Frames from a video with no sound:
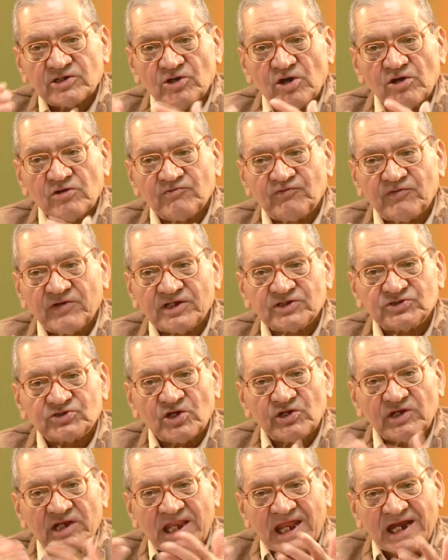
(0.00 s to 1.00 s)
conference
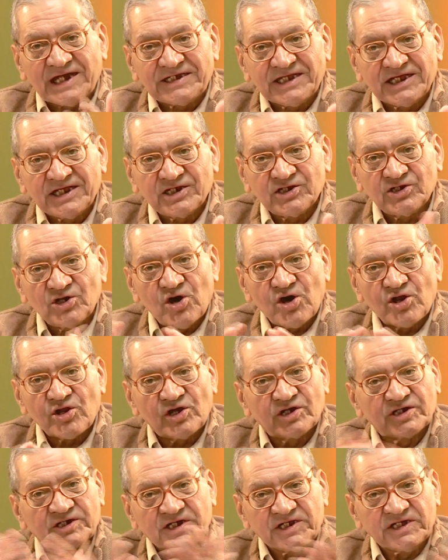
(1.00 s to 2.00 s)
on Latin or
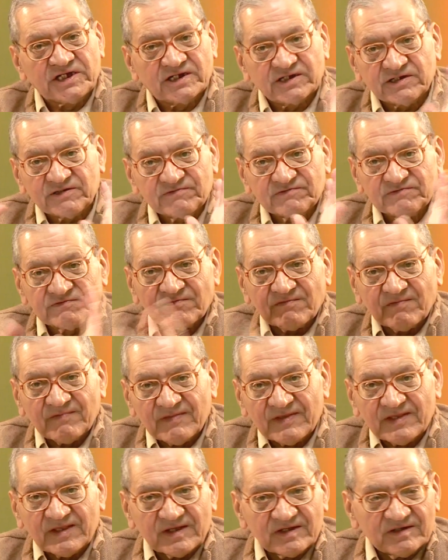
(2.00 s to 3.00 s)
on Greek,
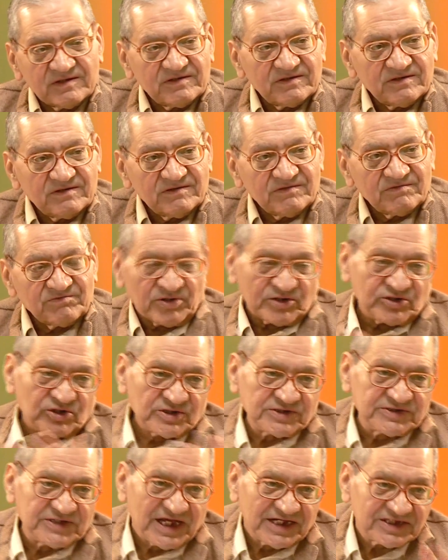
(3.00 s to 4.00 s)
but
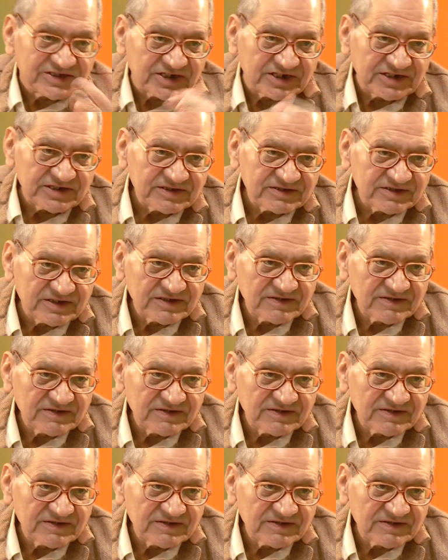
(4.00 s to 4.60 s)
on Sanskrit.